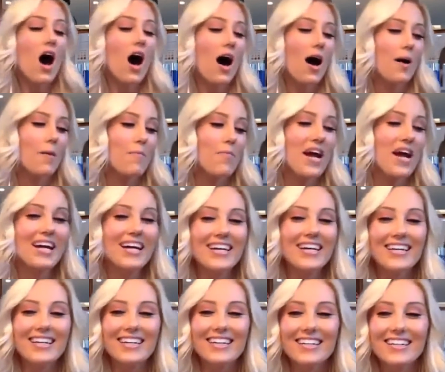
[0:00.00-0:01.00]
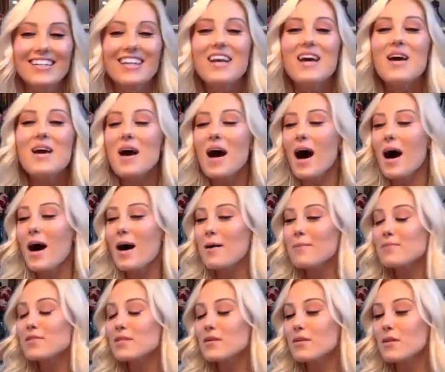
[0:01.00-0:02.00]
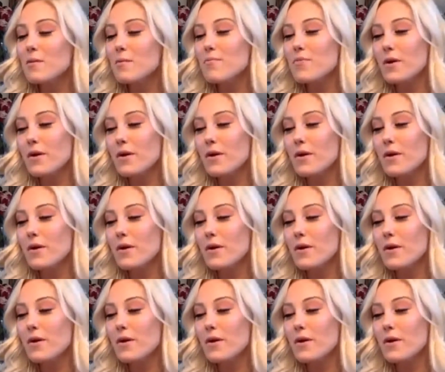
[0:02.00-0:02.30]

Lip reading: So